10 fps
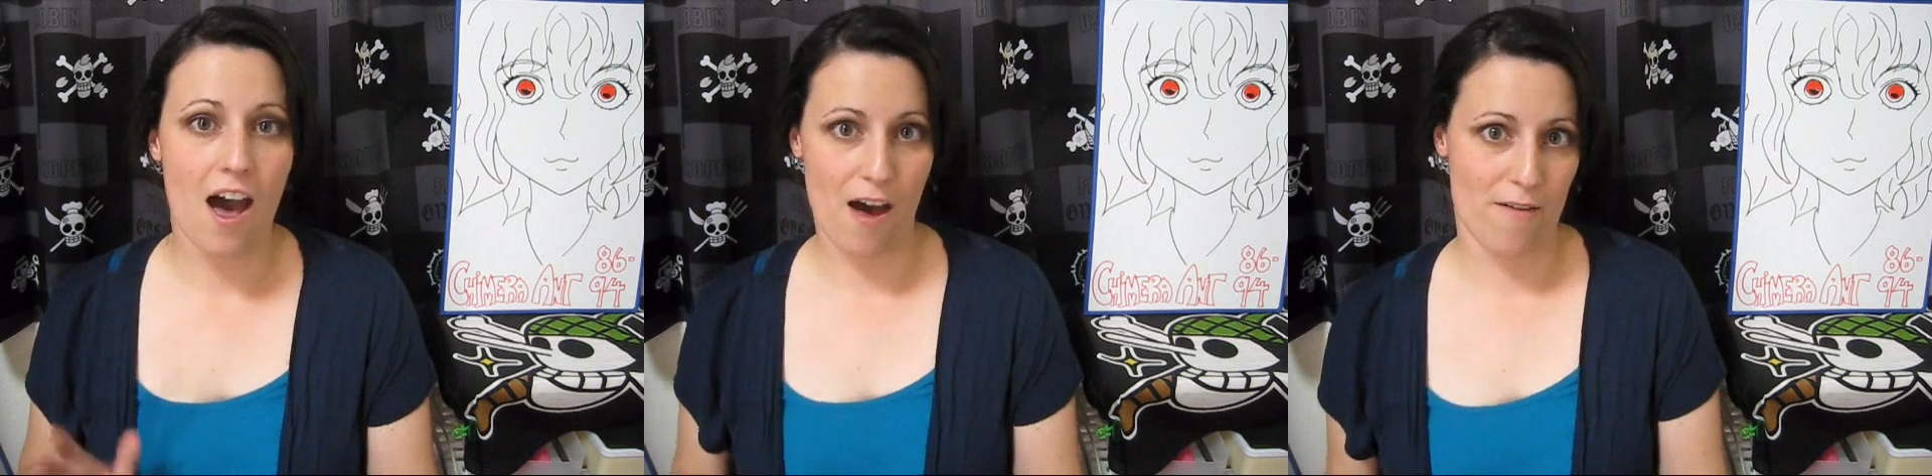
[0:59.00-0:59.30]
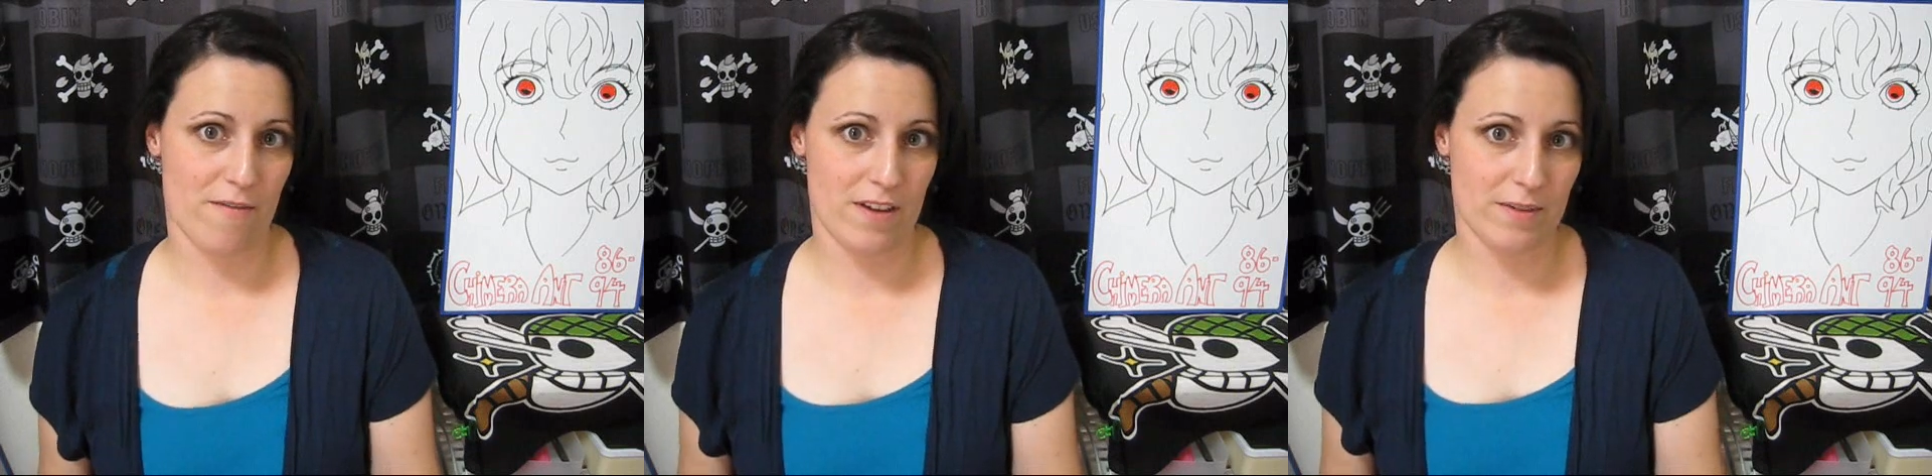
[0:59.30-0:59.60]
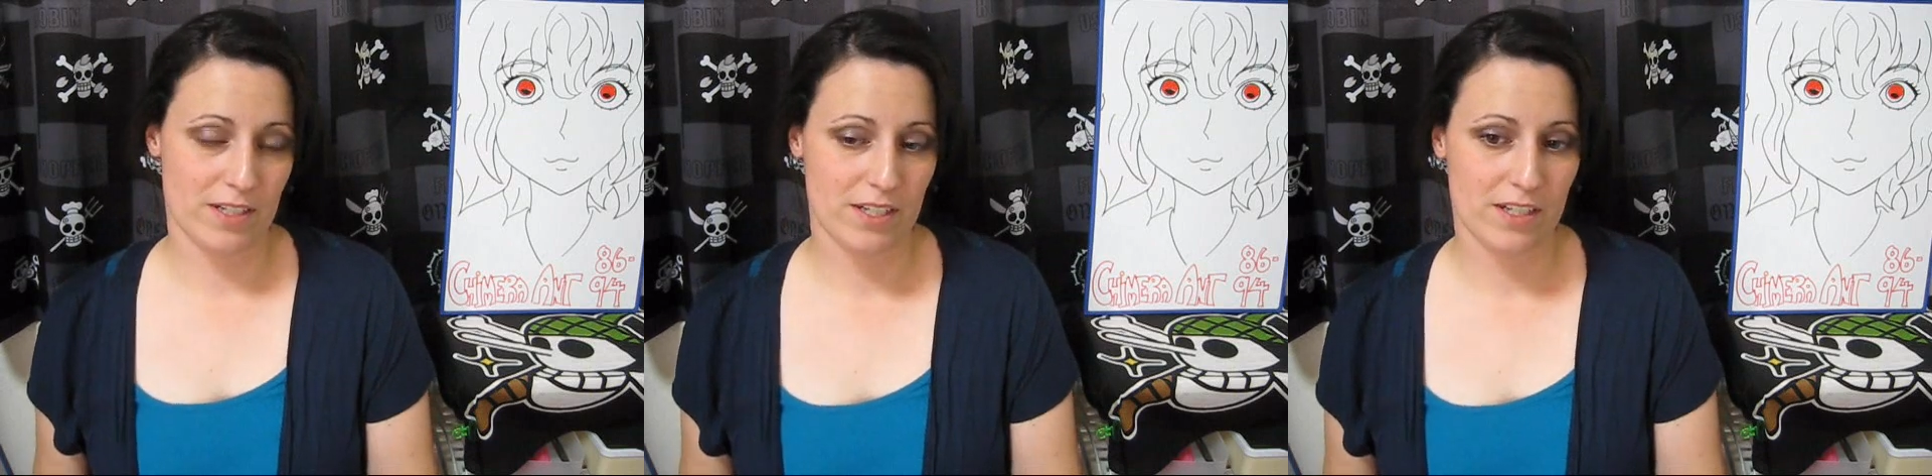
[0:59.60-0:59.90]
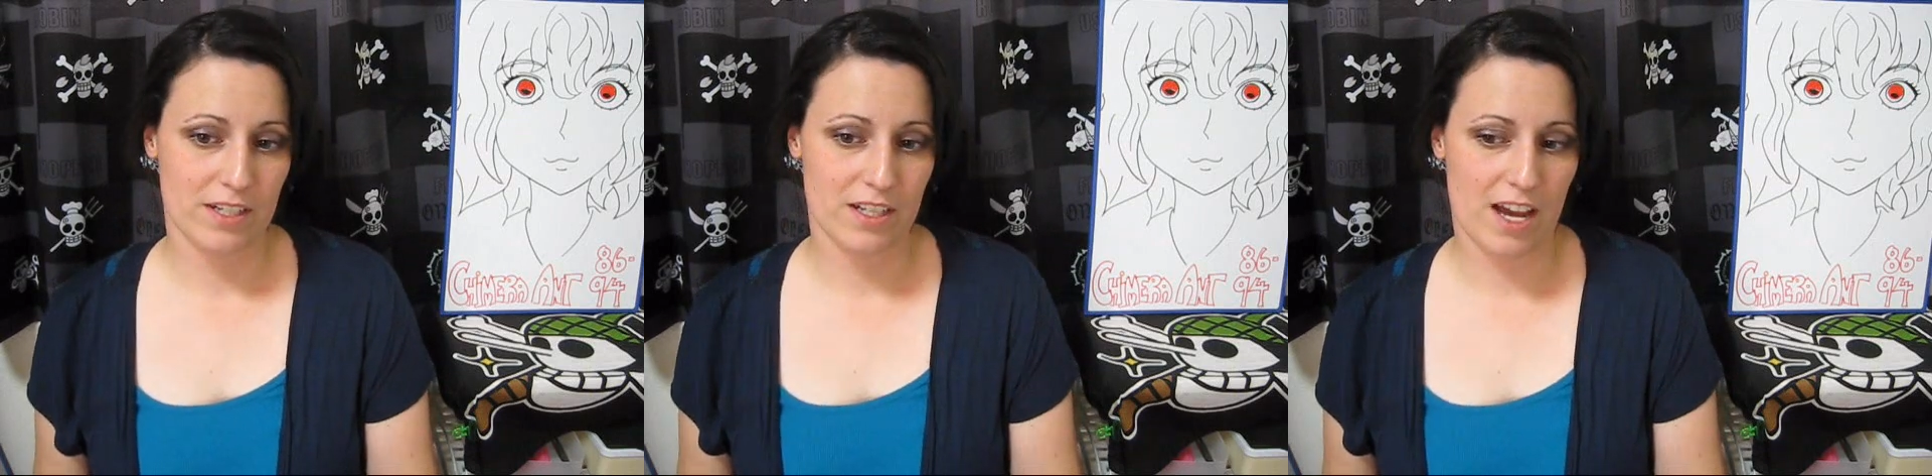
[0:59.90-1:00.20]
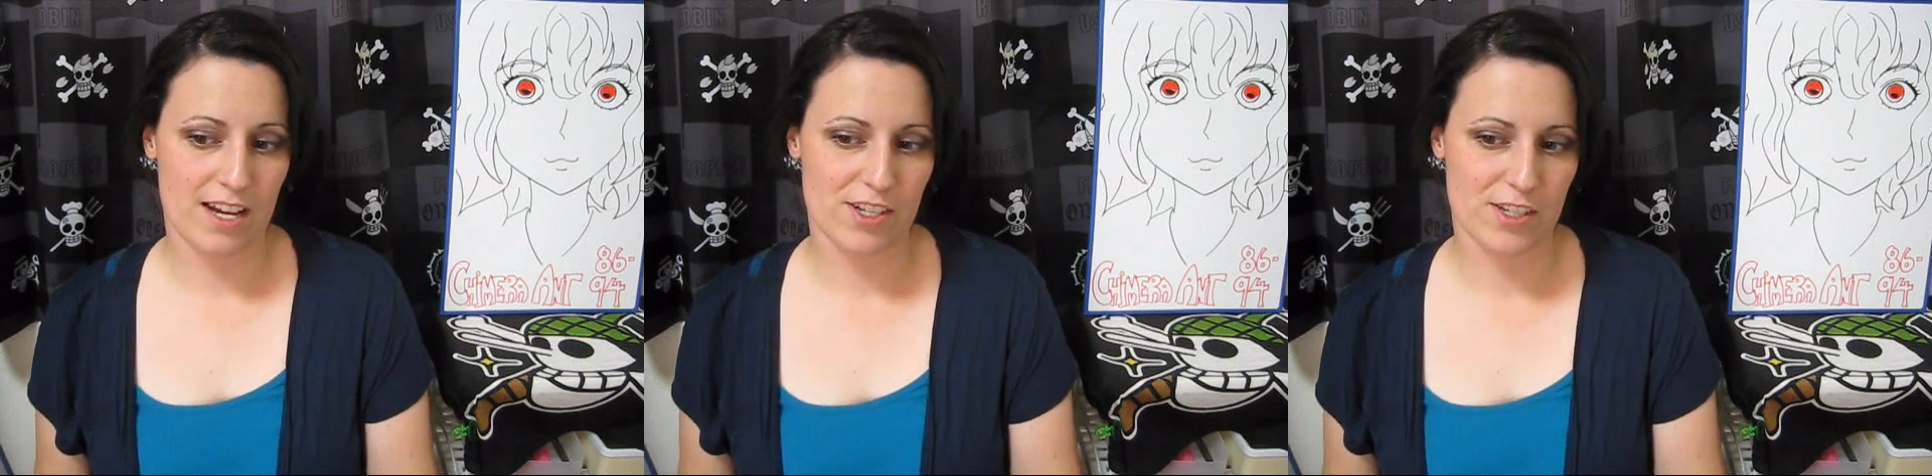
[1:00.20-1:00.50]
of it.
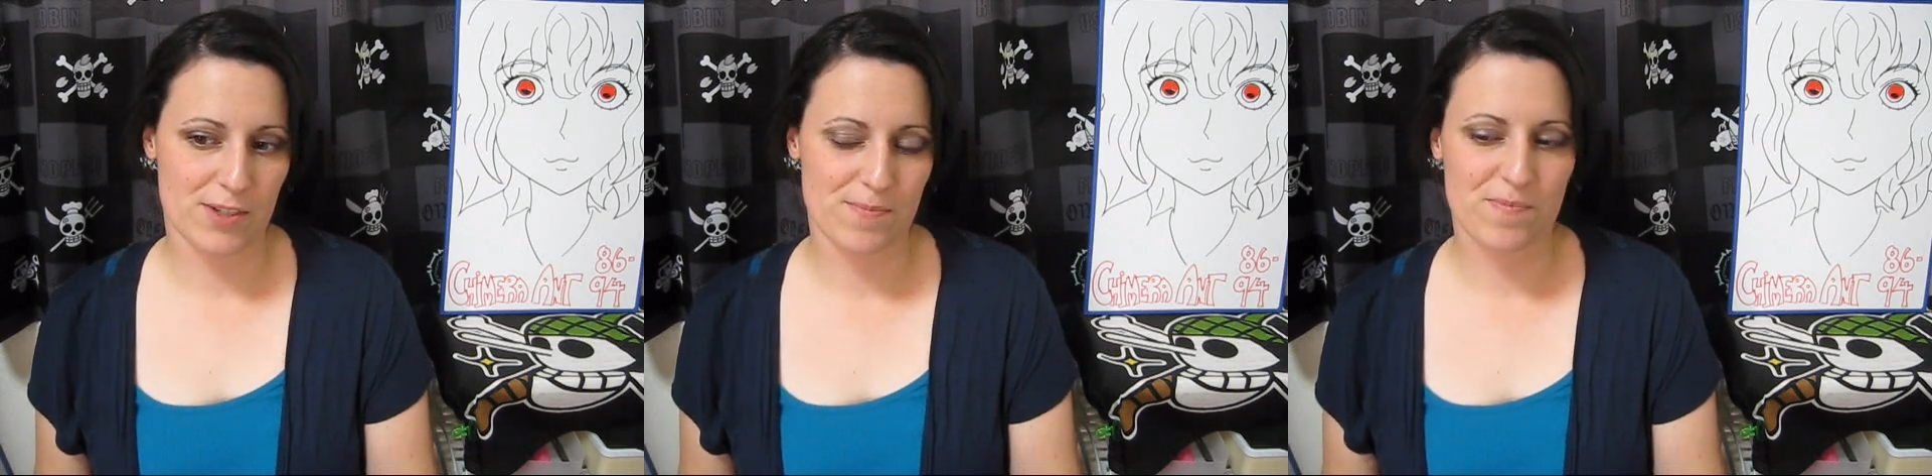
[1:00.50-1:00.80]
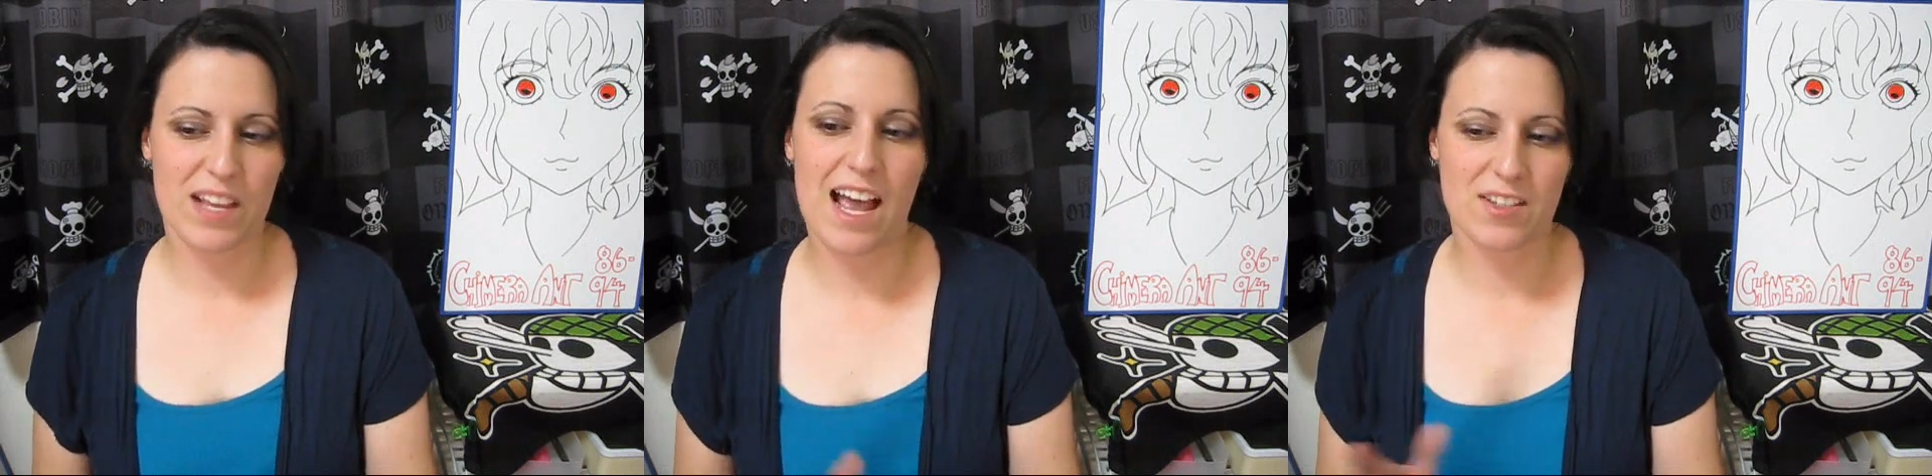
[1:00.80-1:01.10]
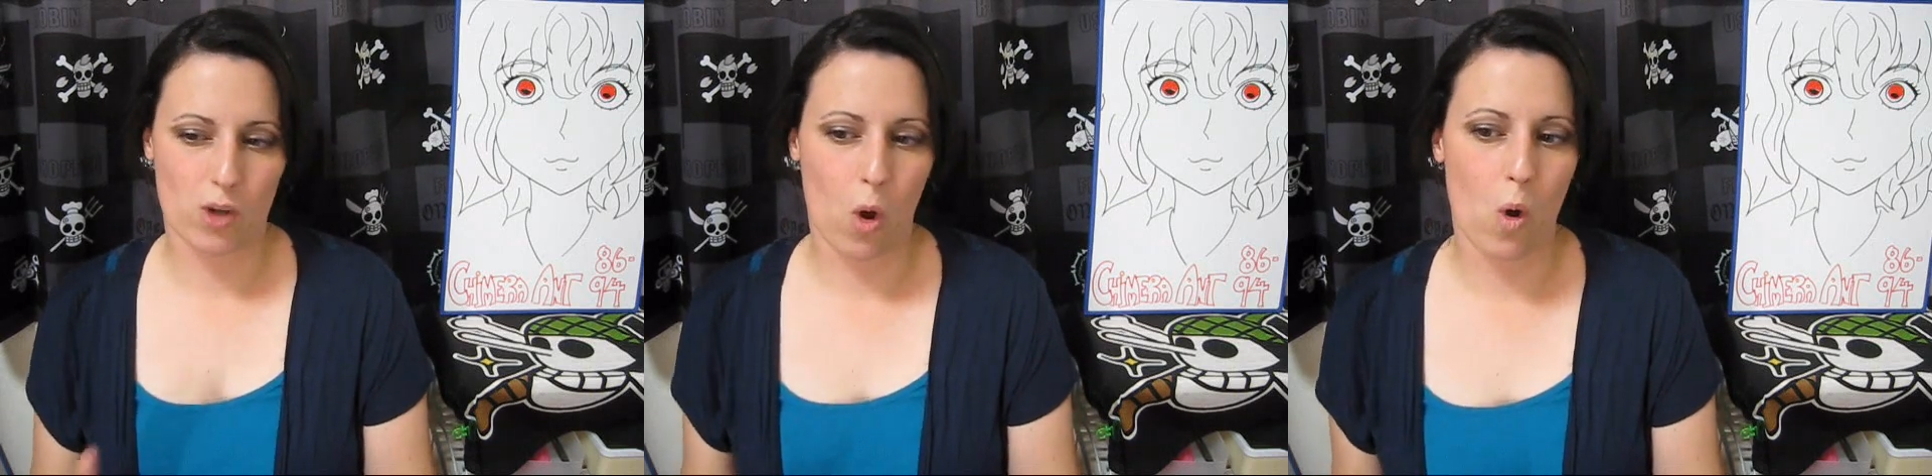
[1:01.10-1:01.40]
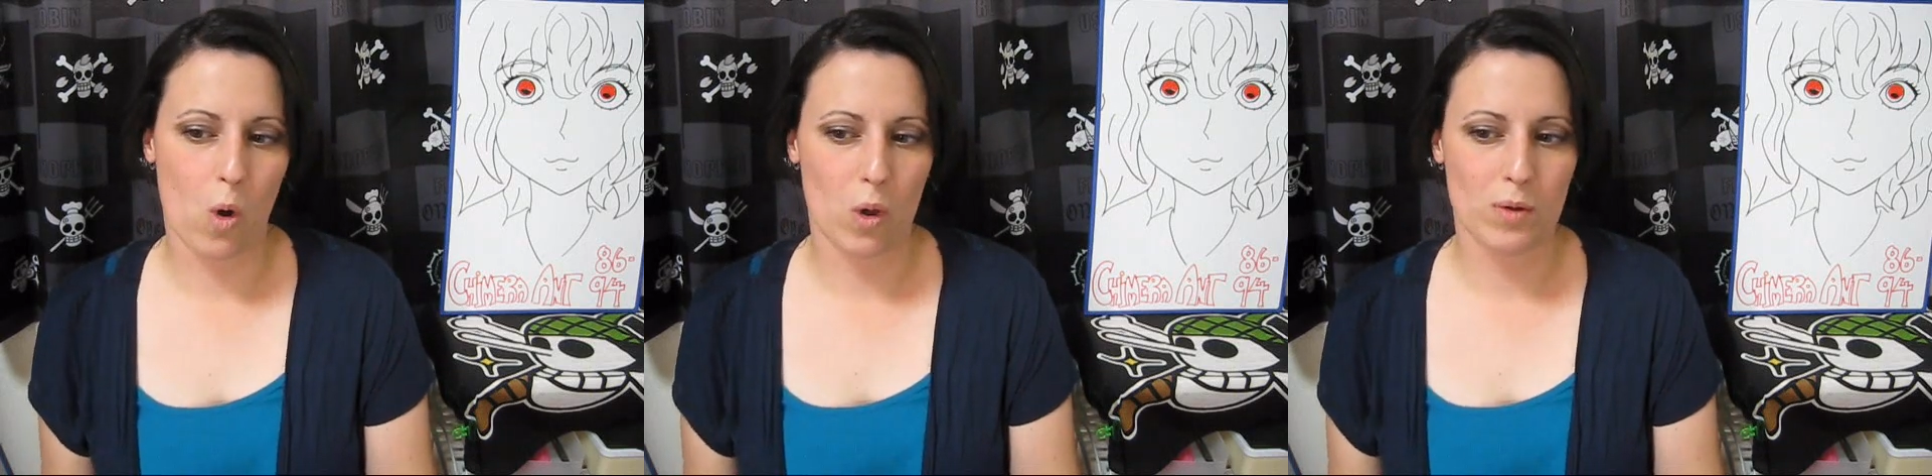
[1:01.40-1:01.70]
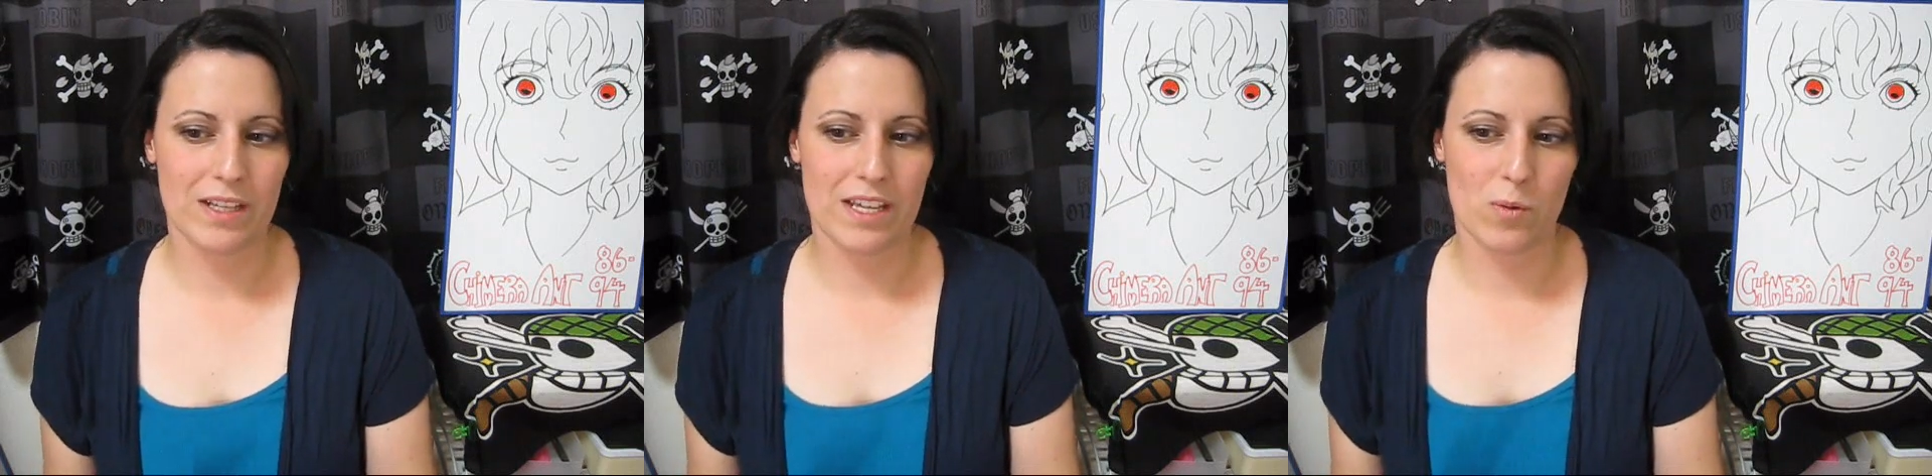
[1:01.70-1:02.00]
As a whole,